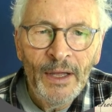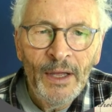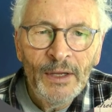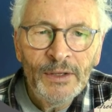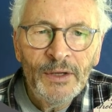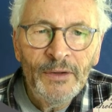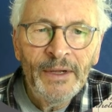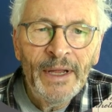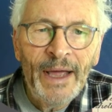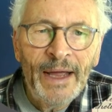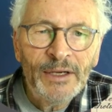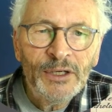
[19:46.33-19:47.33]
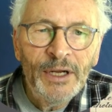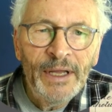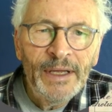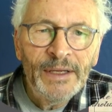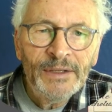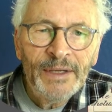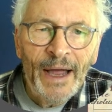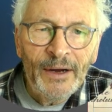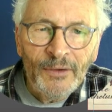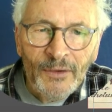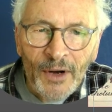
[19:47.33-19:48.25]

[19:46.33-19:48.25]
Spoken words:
so that it actually is accurate.